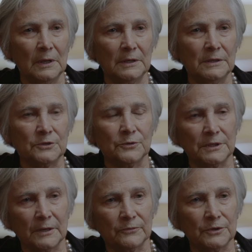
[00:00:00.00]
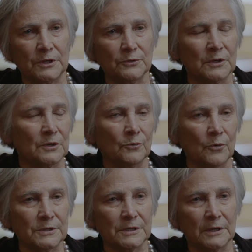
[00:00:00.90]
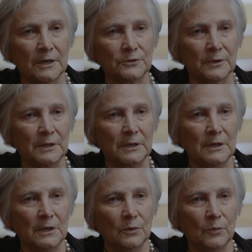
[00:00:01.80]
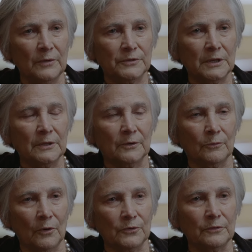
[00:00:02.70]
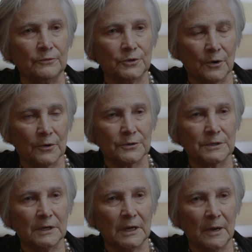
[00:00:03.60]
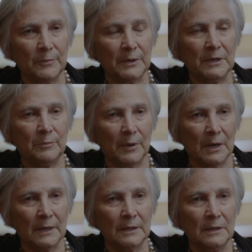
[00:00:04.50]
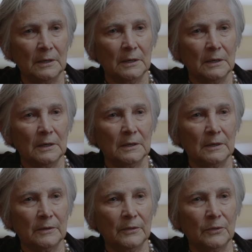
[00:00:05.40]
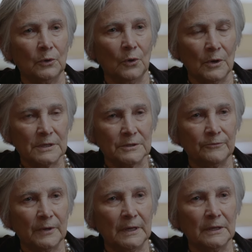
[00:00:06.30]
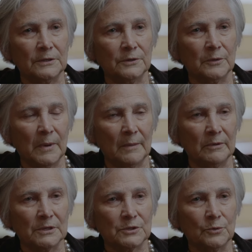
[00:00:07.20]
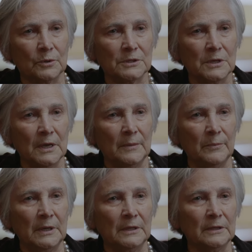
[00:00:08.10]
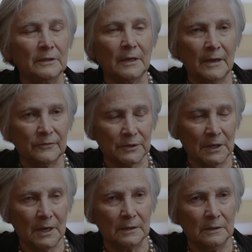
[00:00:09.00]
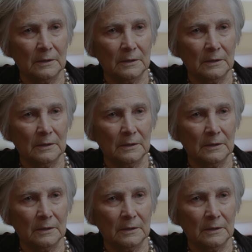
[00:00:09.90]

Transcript: In district after district across the country, We've seen the growth of charters accompanied by uh, the loss of funding to the public schools, meaning that they have to cut.